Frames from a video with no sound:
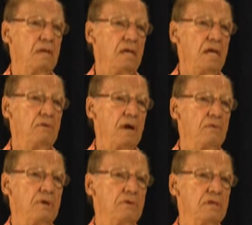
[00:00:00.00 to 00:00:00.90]
Anyway,
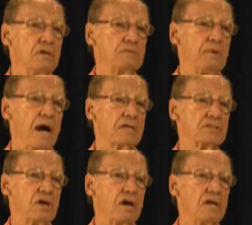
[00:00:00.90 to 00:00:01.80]
we were in those box
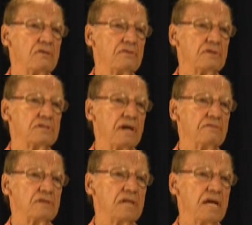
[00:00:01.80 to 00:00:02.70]
cars for
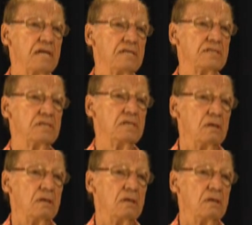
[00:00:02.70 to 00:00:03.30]
several days.